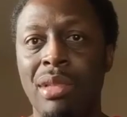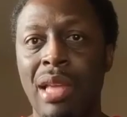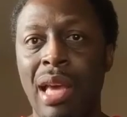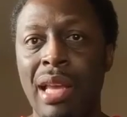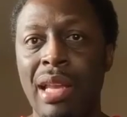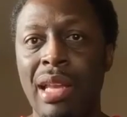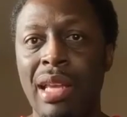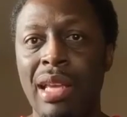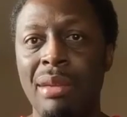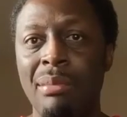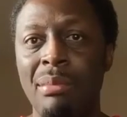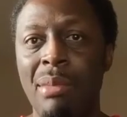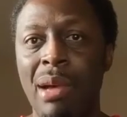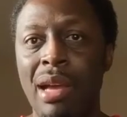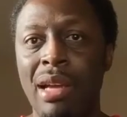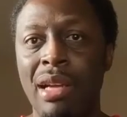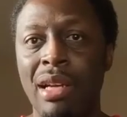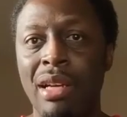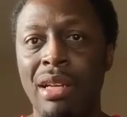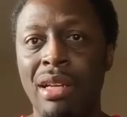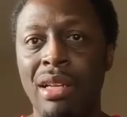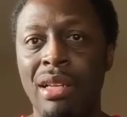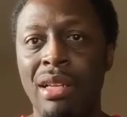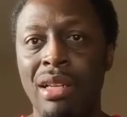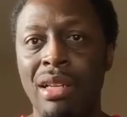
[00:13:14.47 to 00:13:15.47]
That ain't my
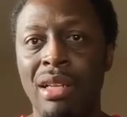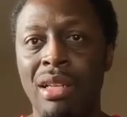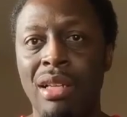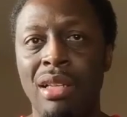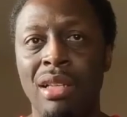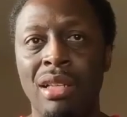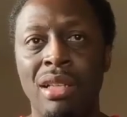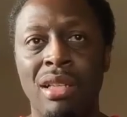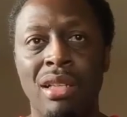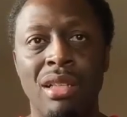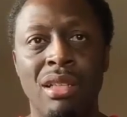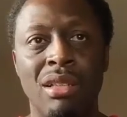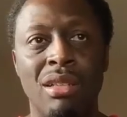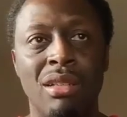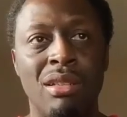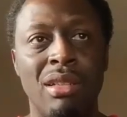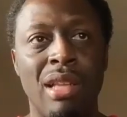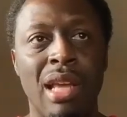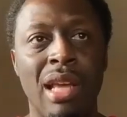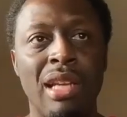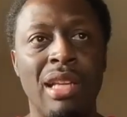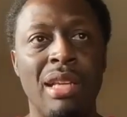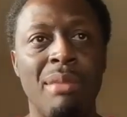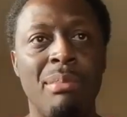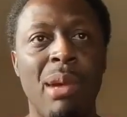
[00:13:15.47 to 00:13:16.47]
you know,
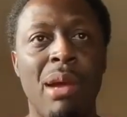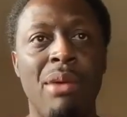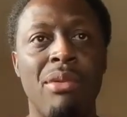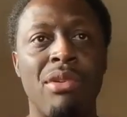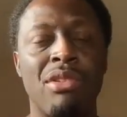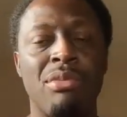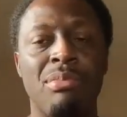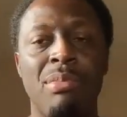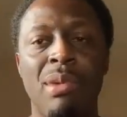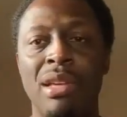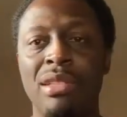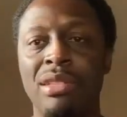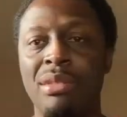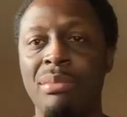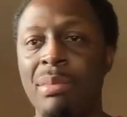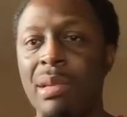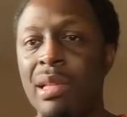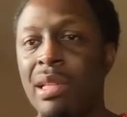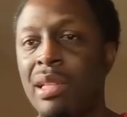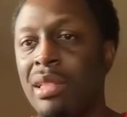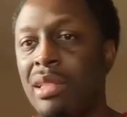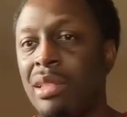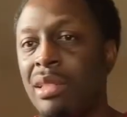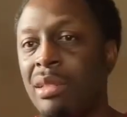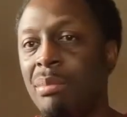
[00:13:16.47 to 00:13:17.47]
that ain't my
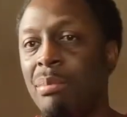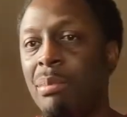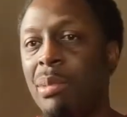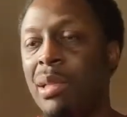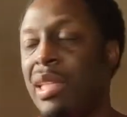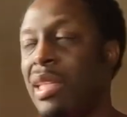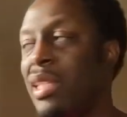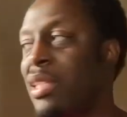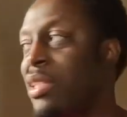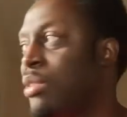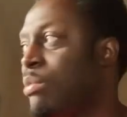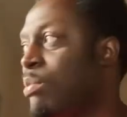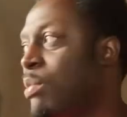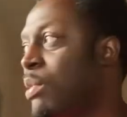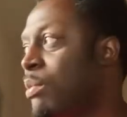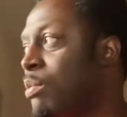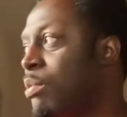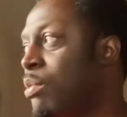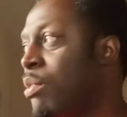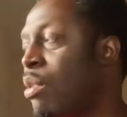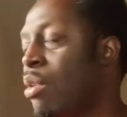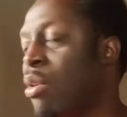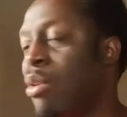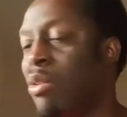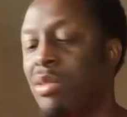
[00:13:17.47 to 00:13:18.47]
responsibility to please
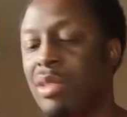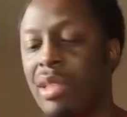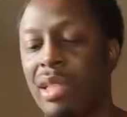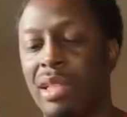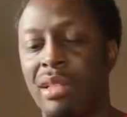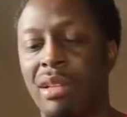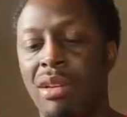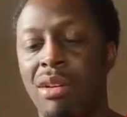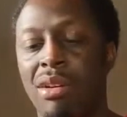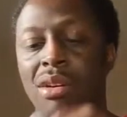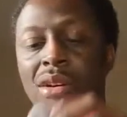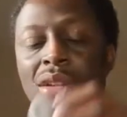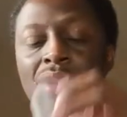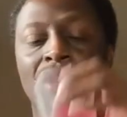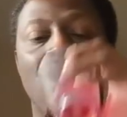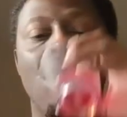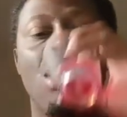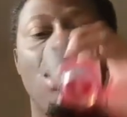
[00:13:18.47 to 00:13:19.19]
people all day long.